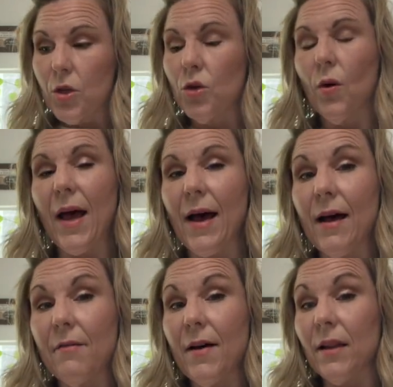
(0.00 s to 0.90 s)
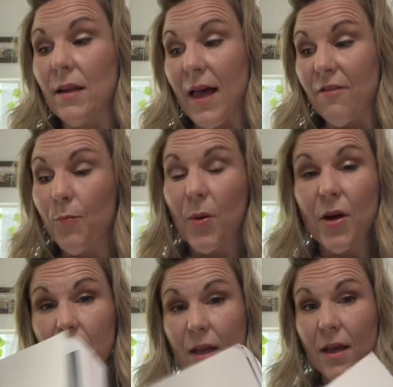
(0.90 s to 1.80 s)
You'll have a life
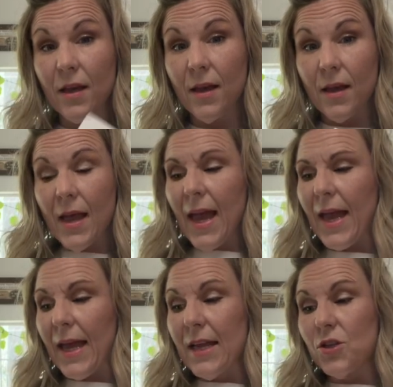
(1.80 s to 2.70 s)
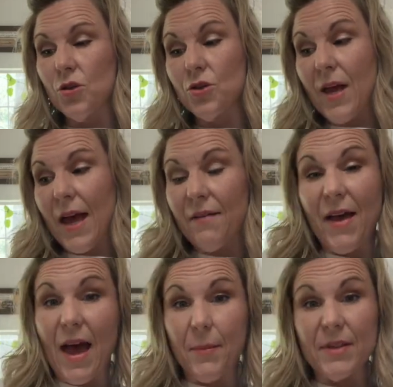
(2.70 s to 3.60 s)
book, and you'll have a
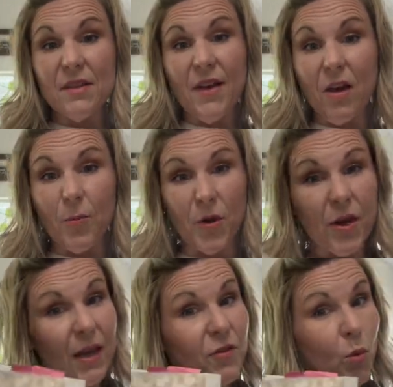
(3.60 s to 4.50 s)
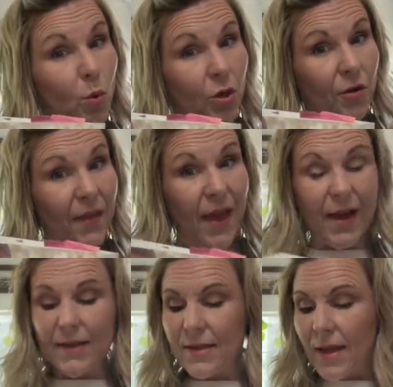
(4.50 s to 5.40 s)
Habits of Health book if you order
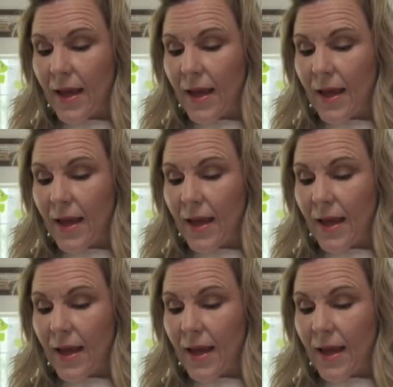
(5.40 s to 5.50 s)
that.